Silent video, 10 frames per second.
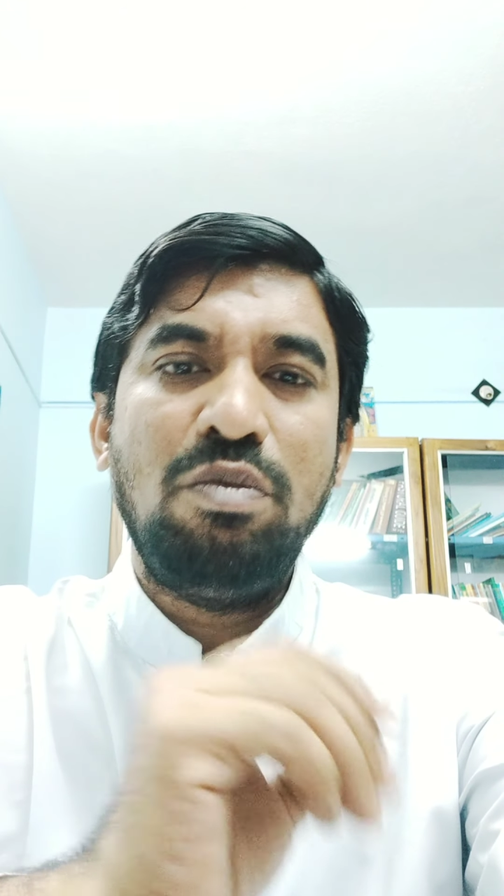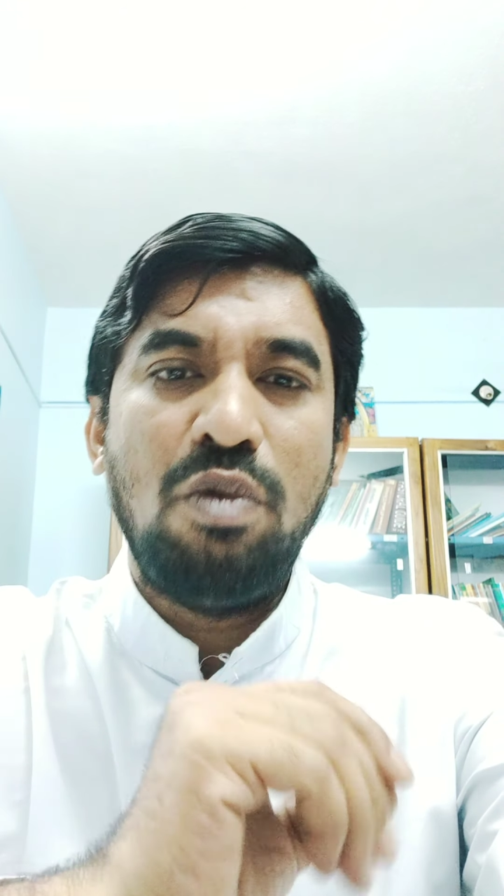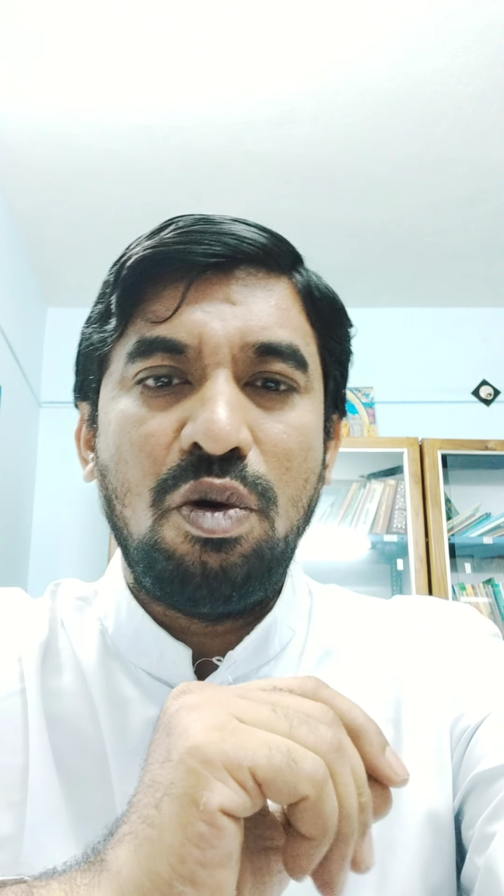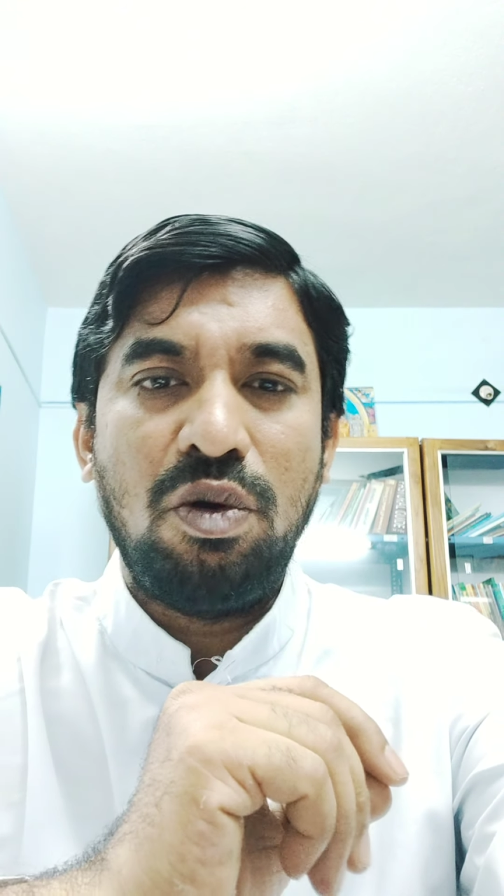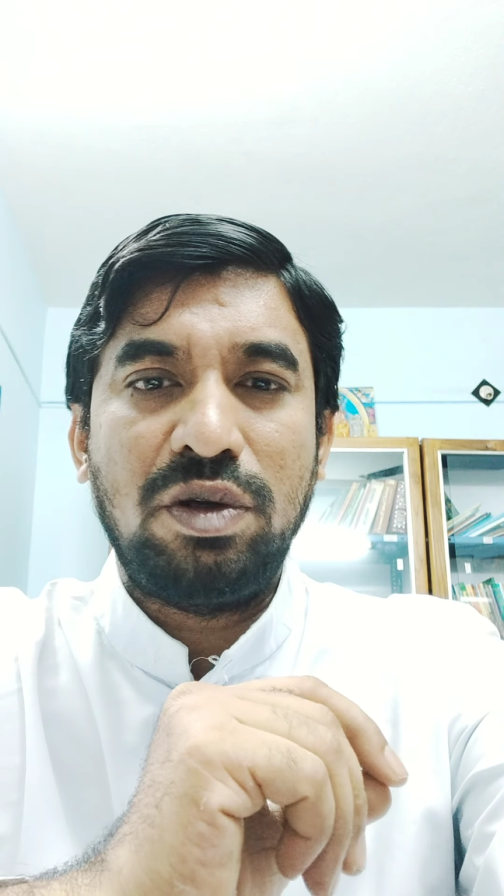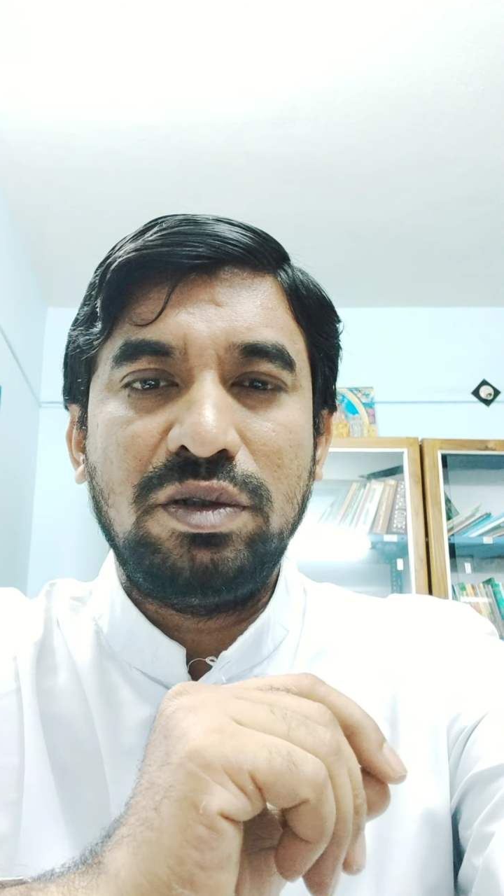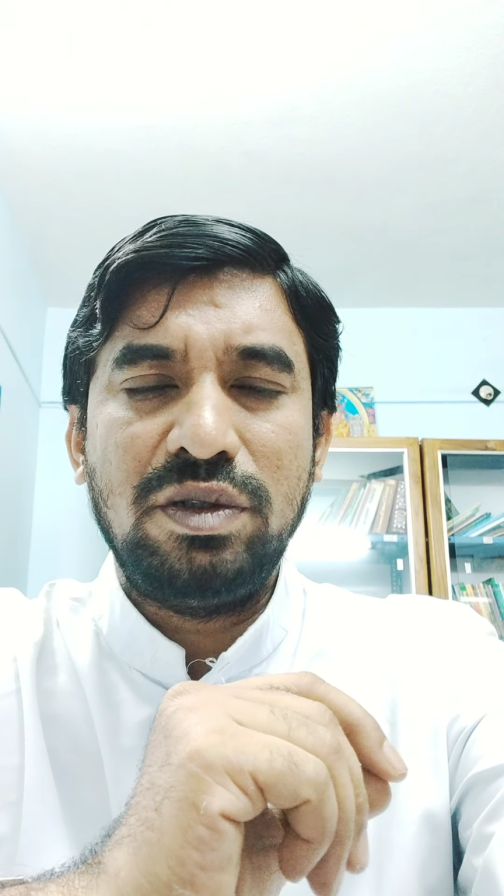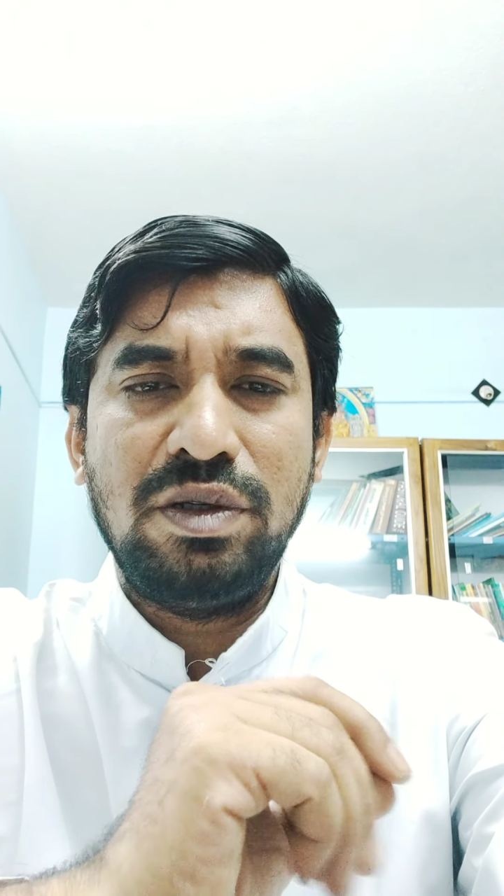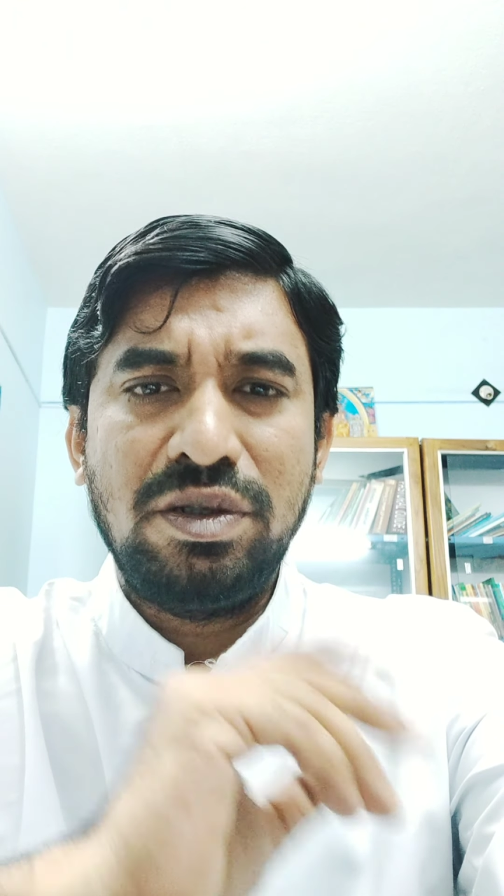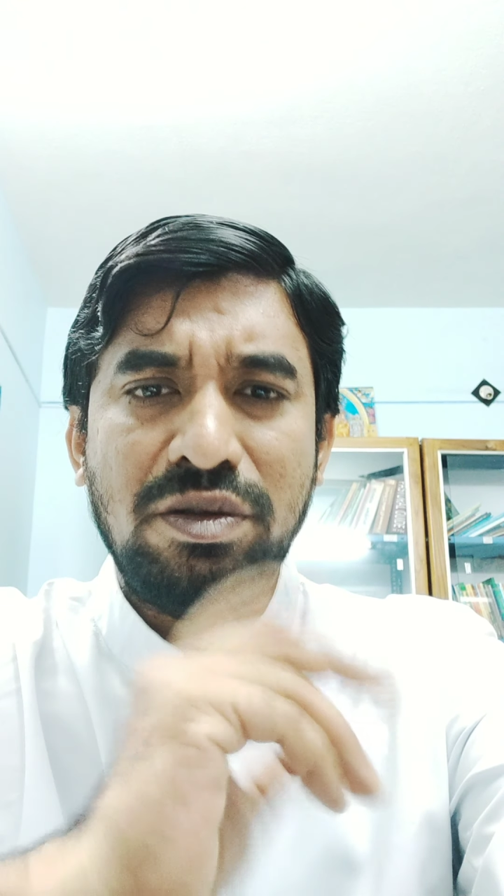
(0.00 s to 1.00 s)
more,
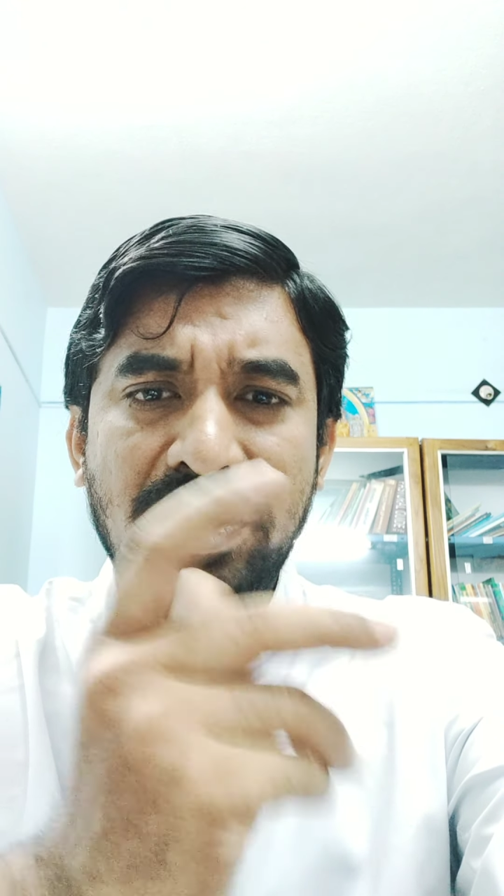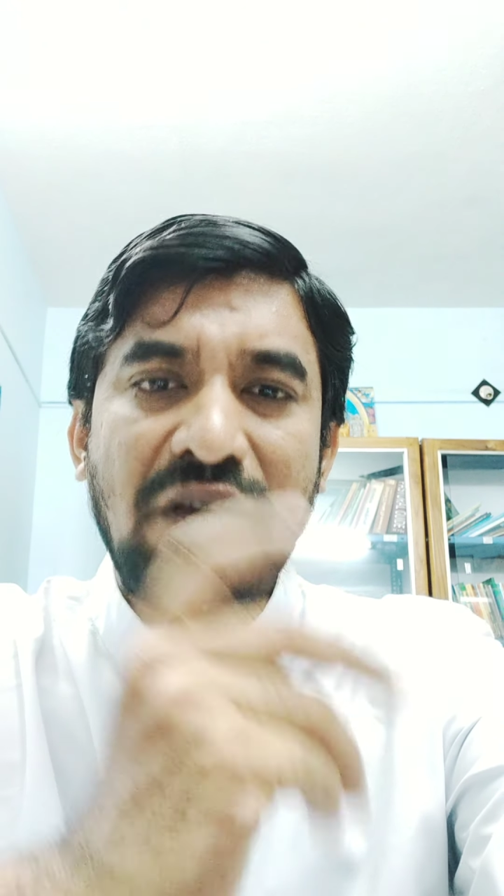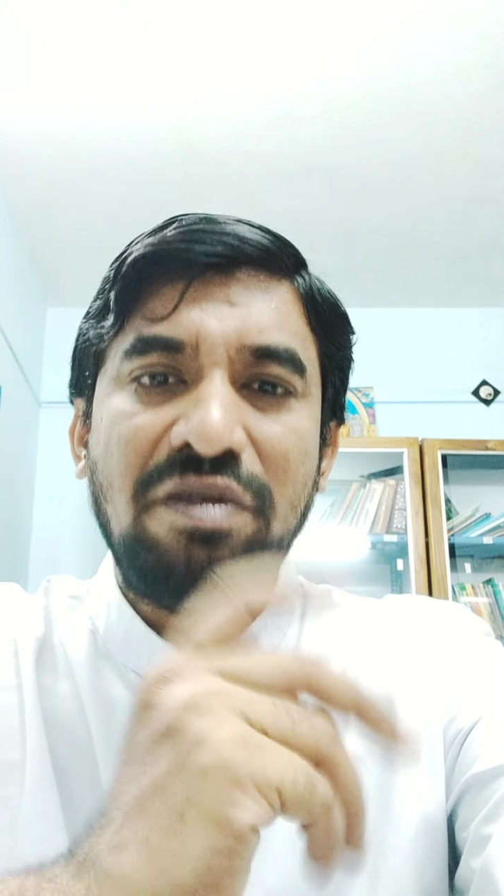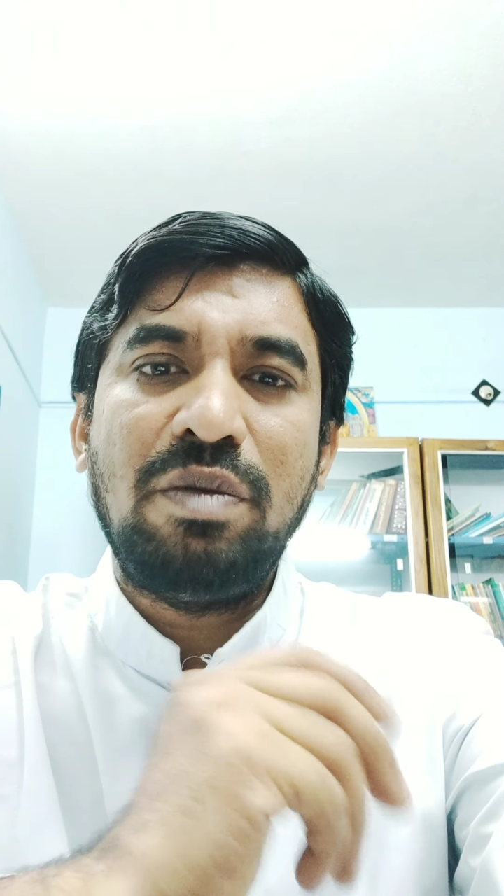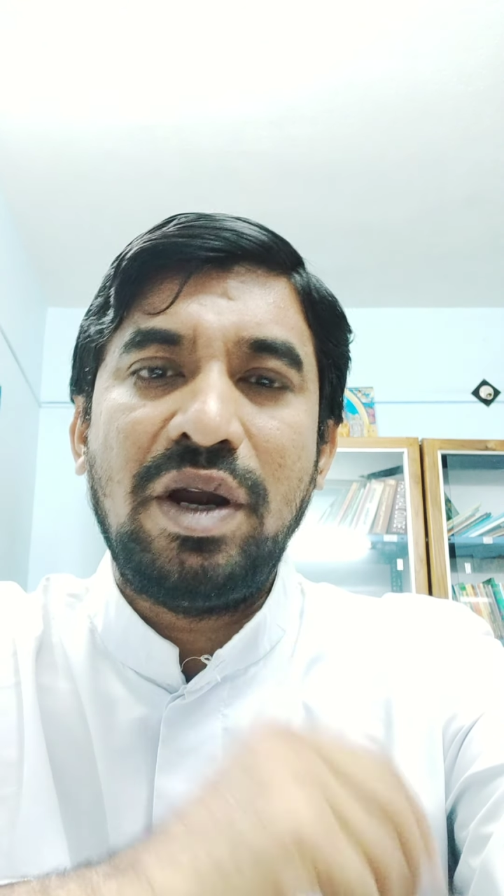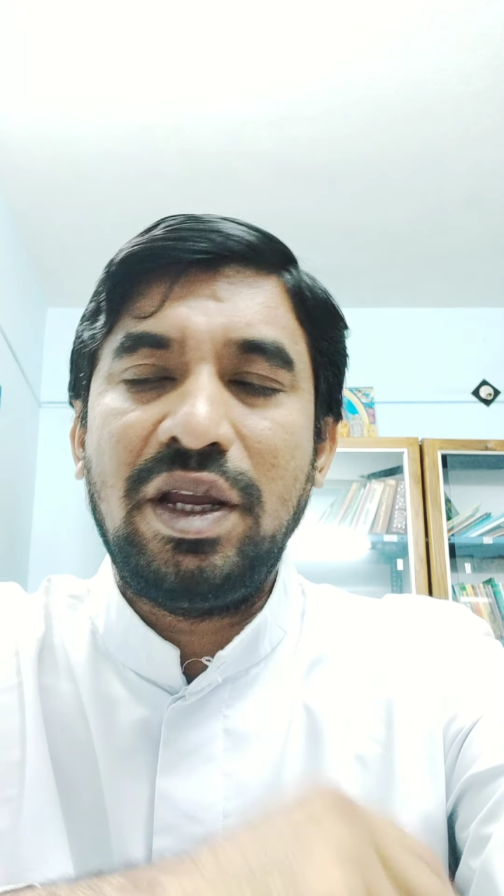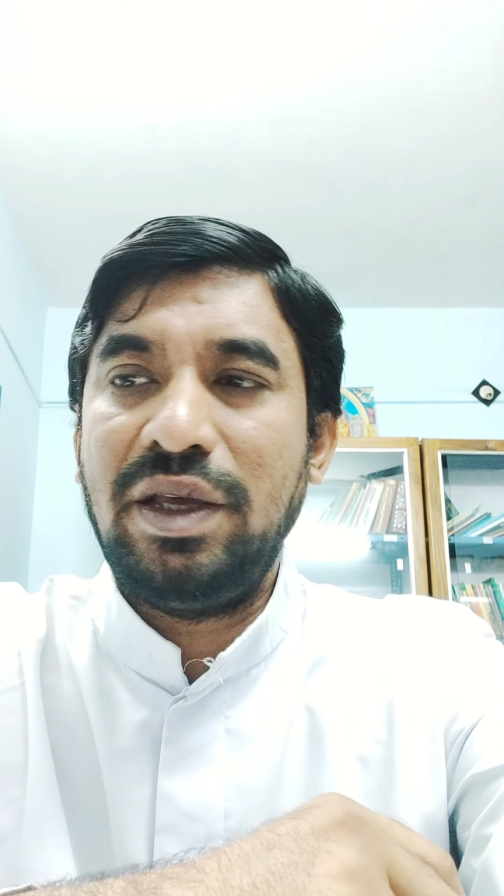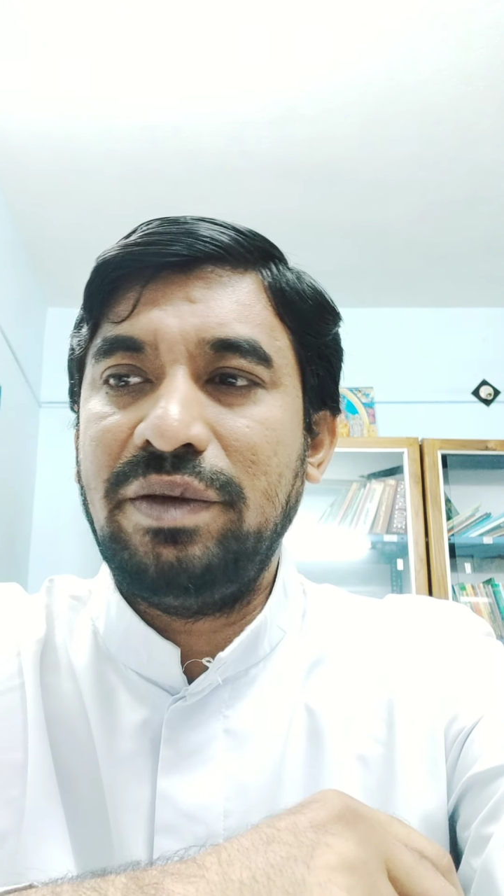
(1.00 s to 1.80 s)
to save the money.